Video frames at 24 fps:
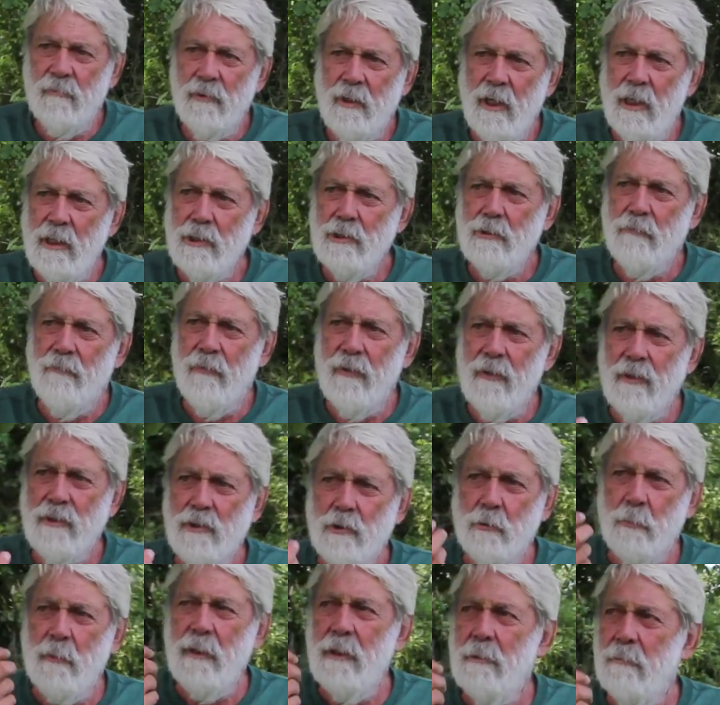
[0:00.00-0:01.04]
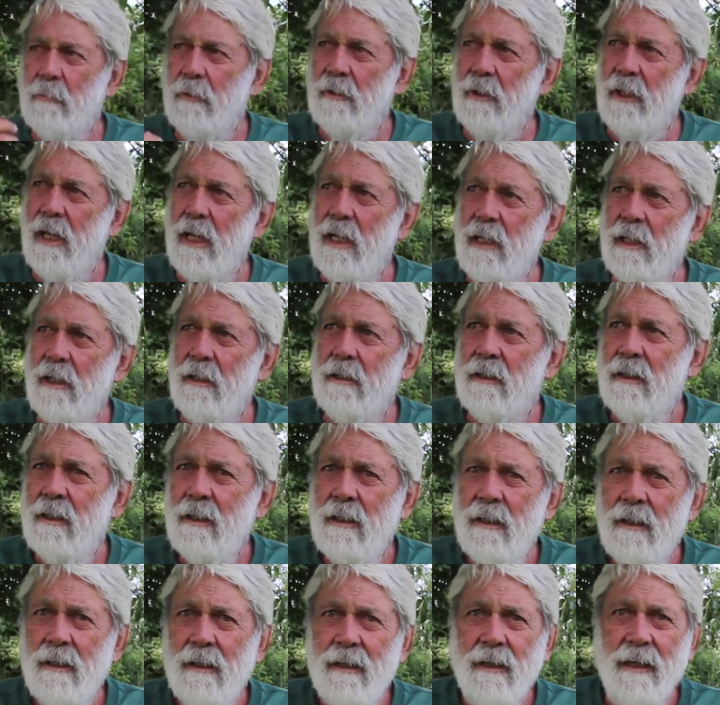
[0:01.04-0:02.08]
taste very sweet when they ate it,
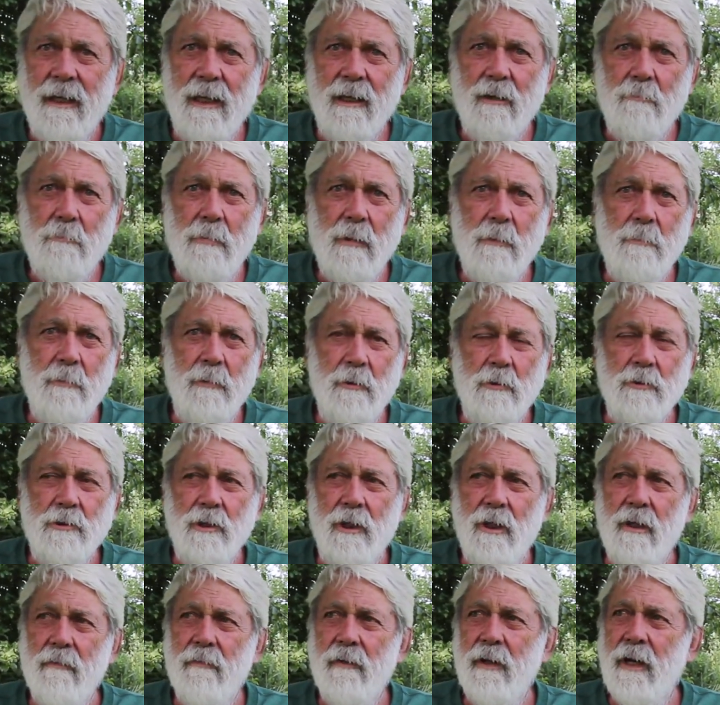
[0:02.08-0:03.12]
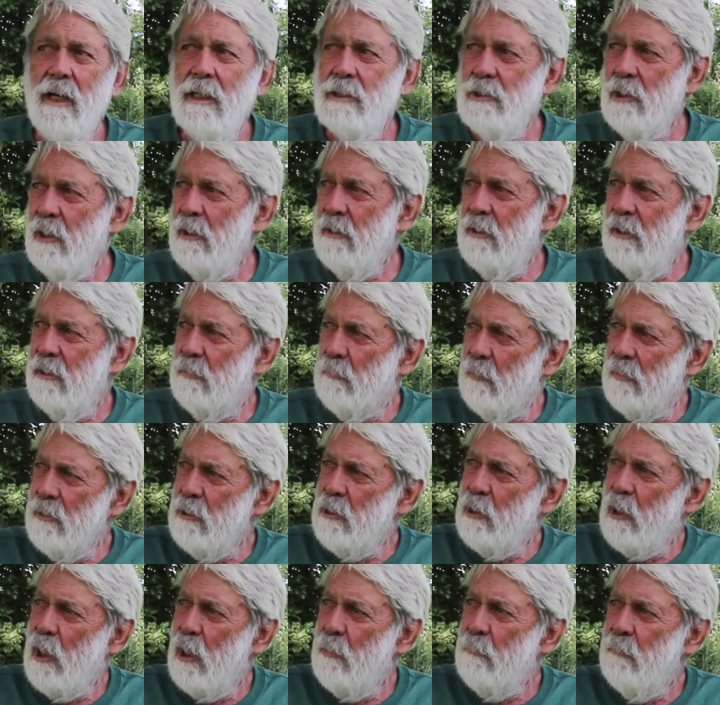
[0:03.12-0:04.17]
and people used to love it. Actually, at one
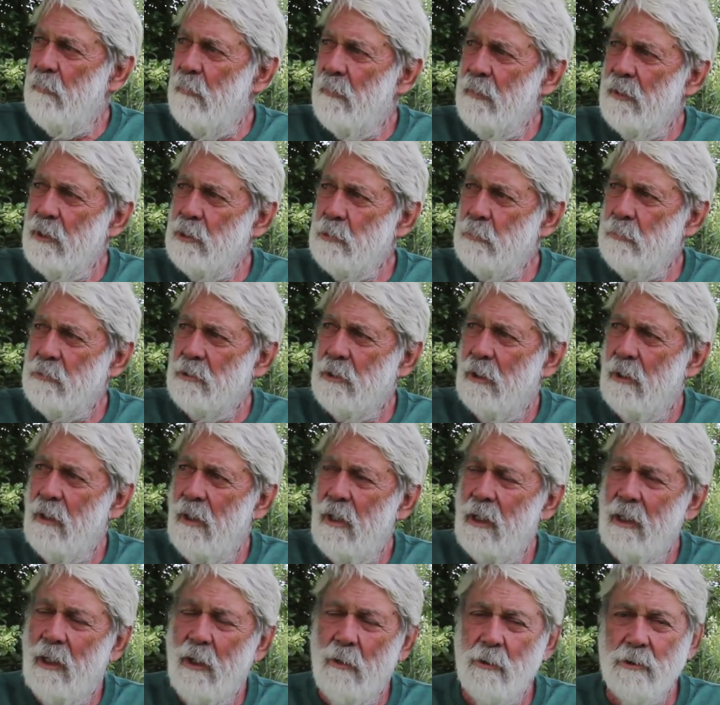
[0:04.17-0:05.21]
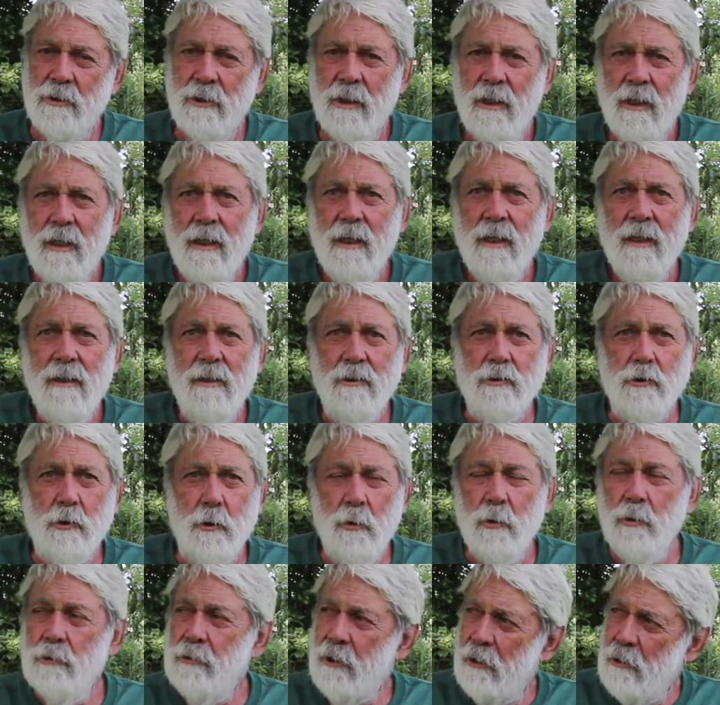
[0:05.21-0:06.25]
time when this was a log house, the
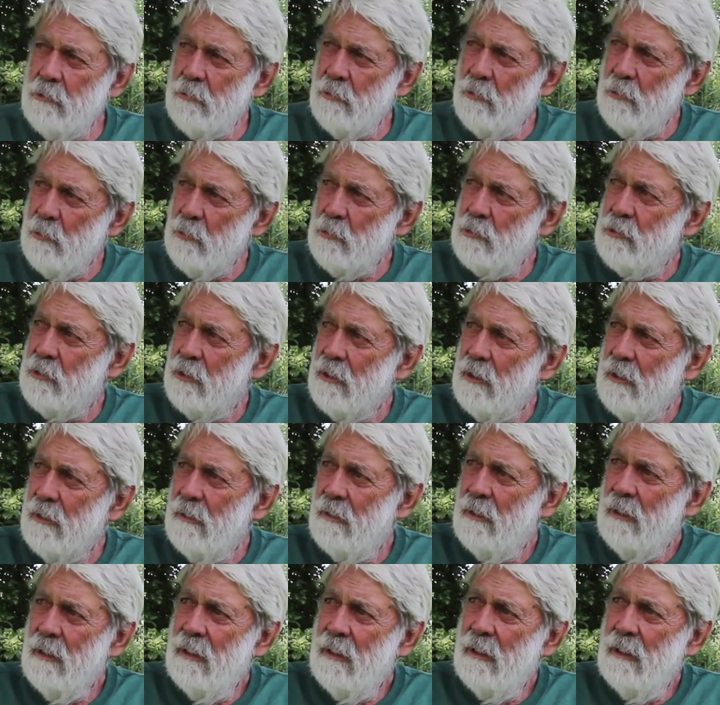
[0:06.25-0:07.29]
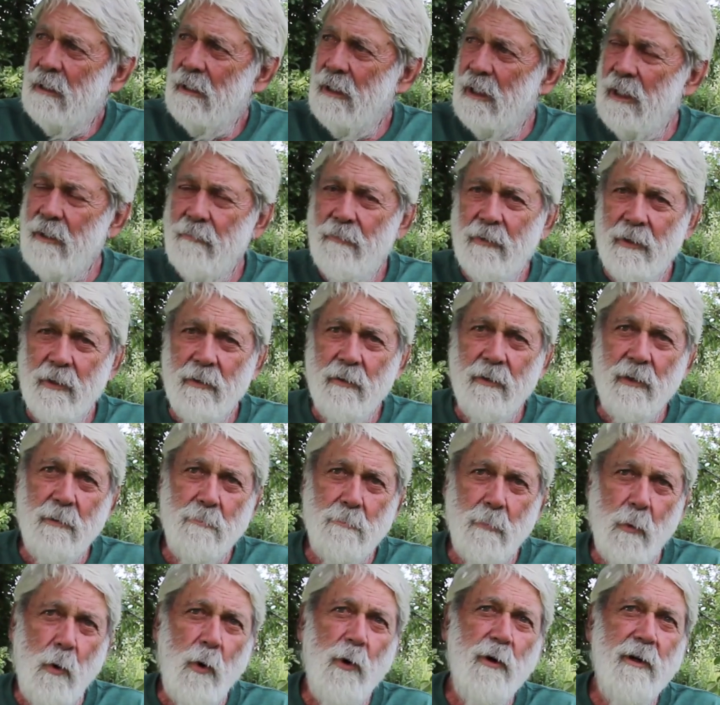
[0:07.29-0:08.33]
school teacher used to live here and
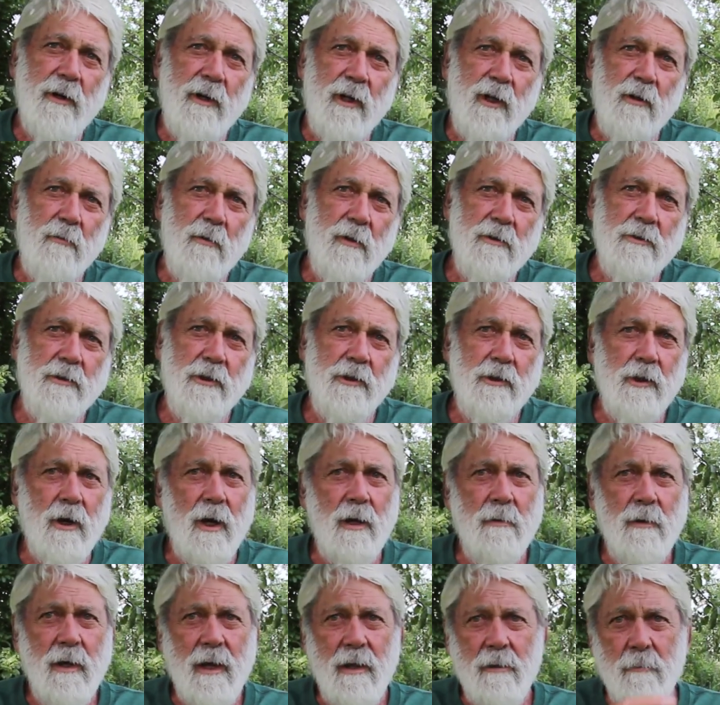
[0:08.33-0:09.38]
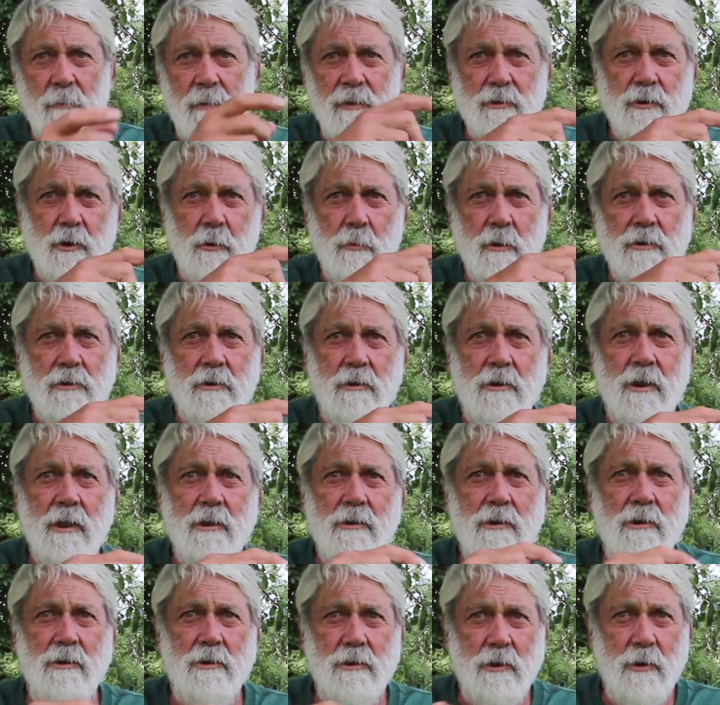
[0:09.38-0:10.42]
board here when she wasn't
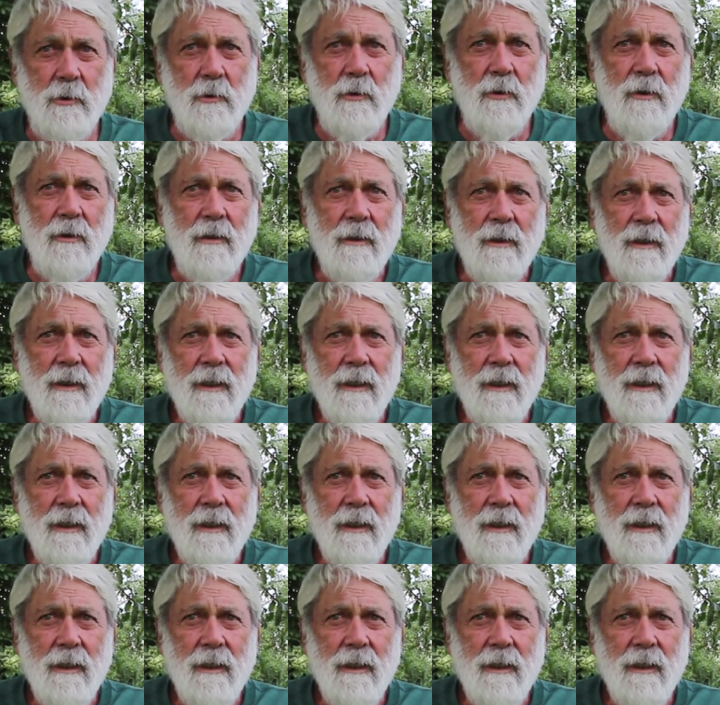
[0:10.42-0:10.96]
teaching school,